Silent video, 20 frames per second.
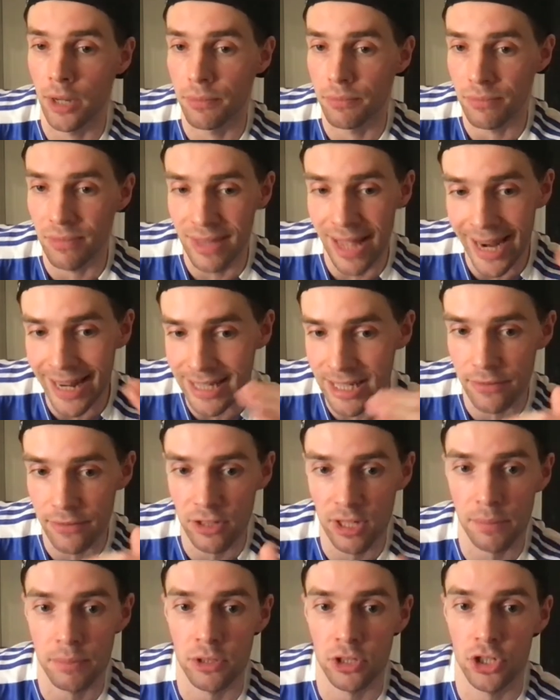Negative
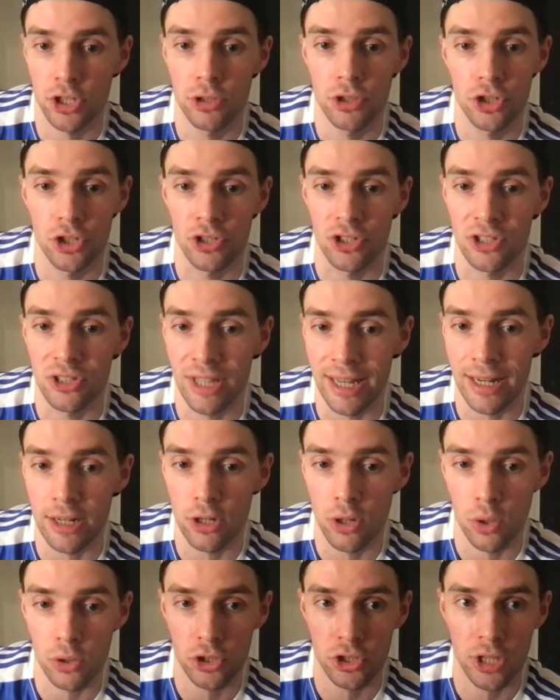substitutions did
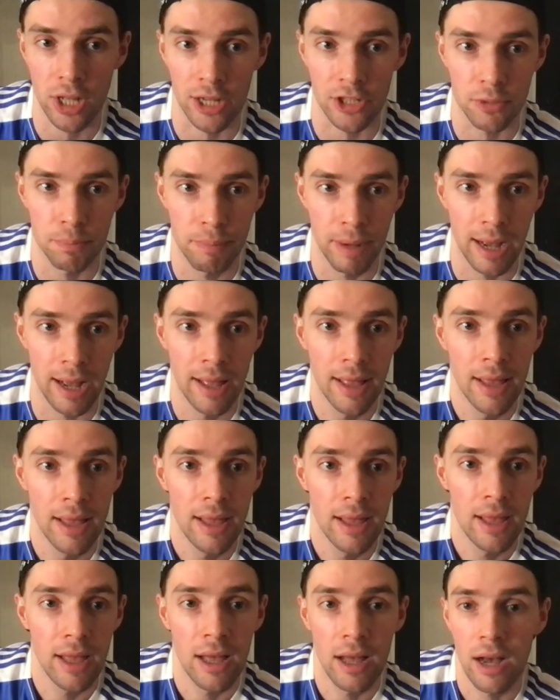cost us, but
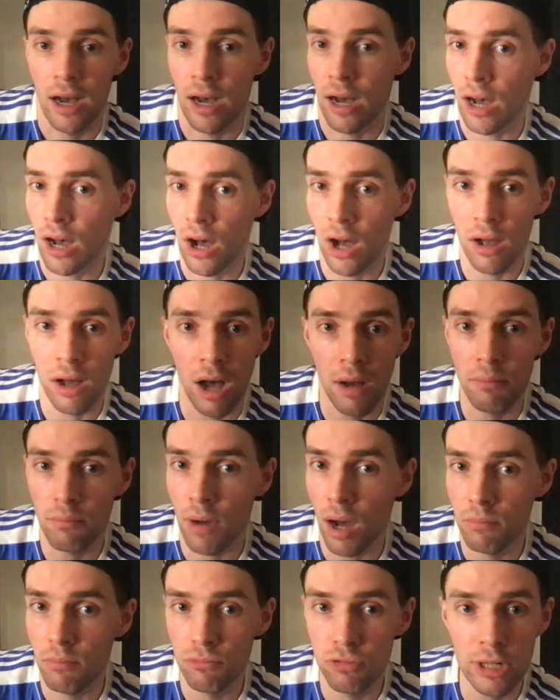
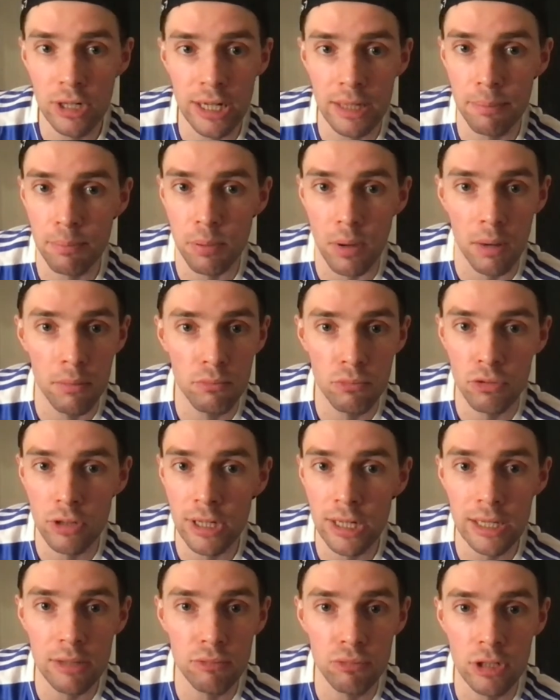I'm
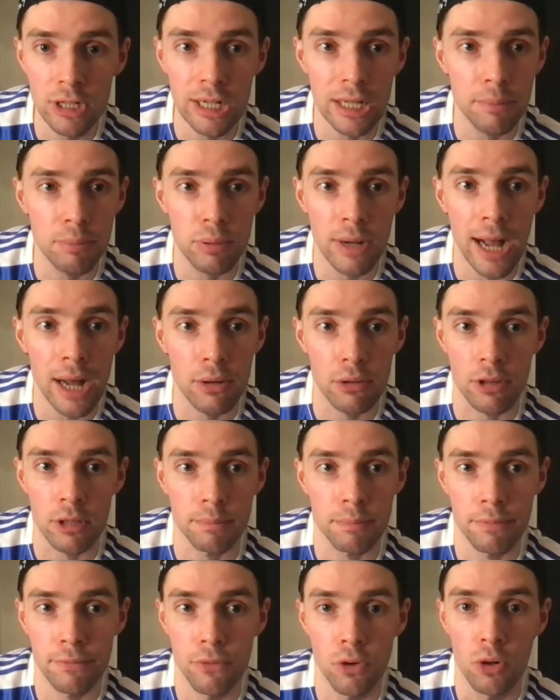really proud of the
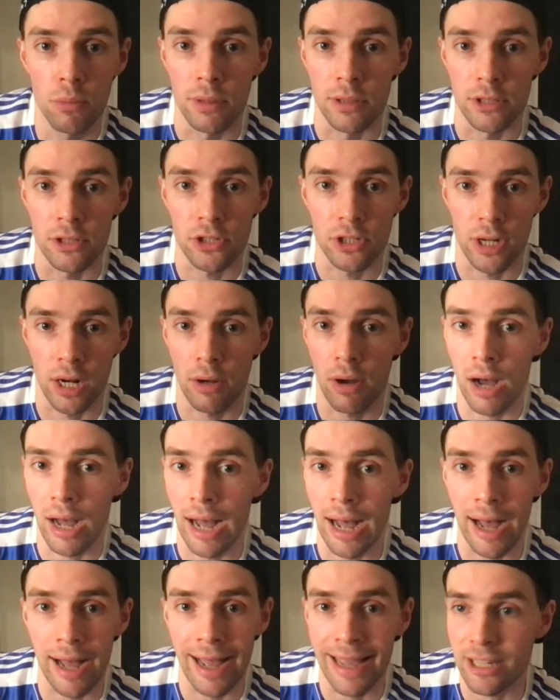performance.
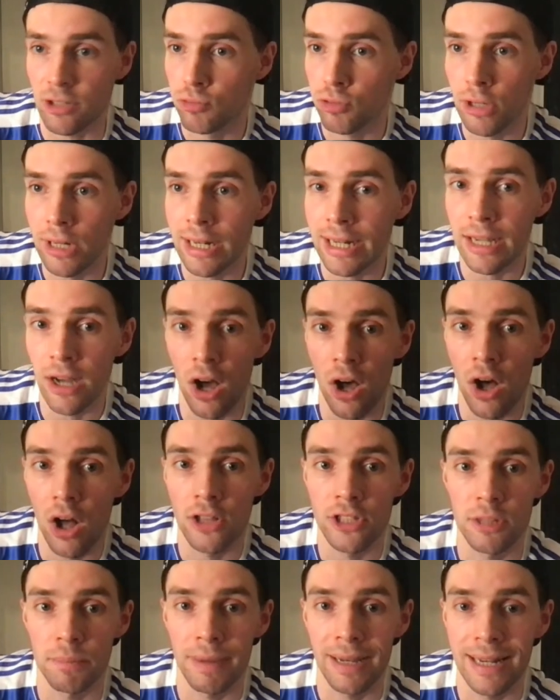It's really
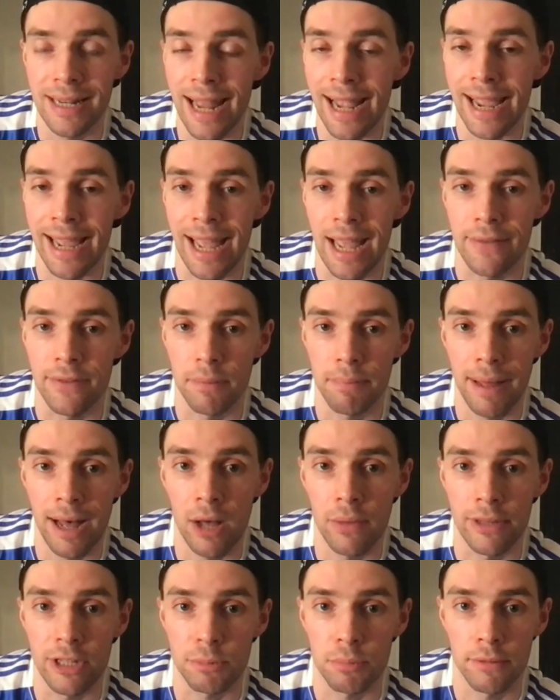hard to be negative
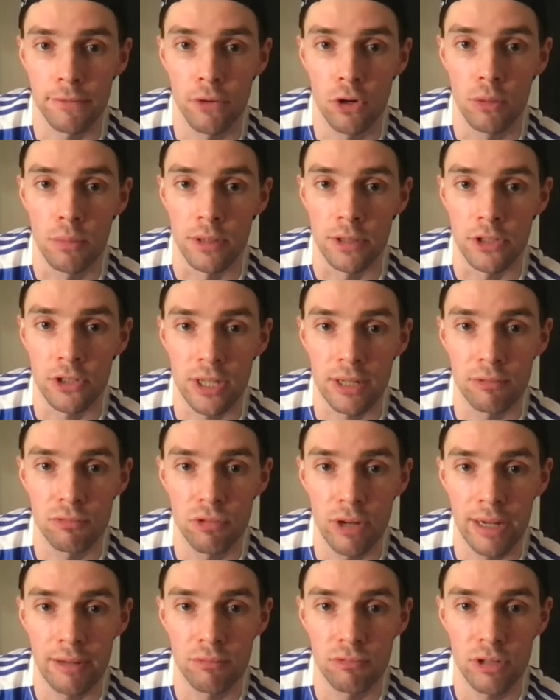about this performance. It
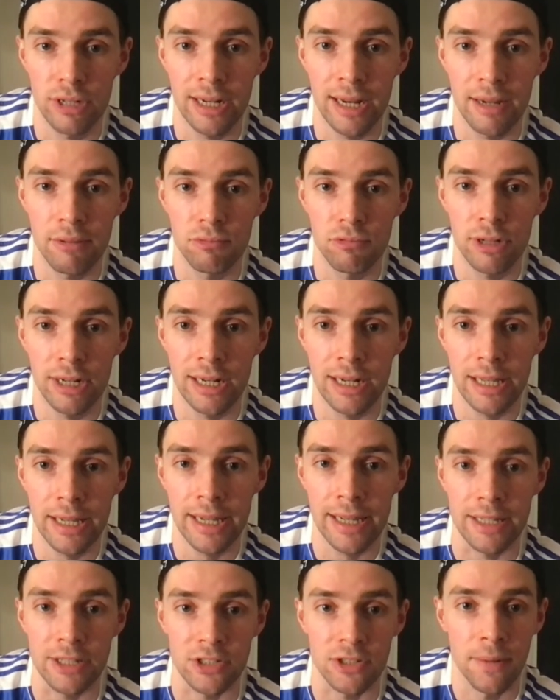
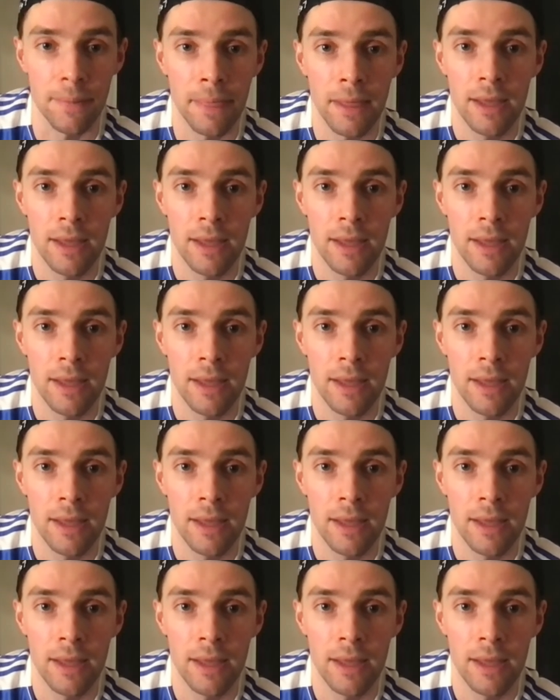really is.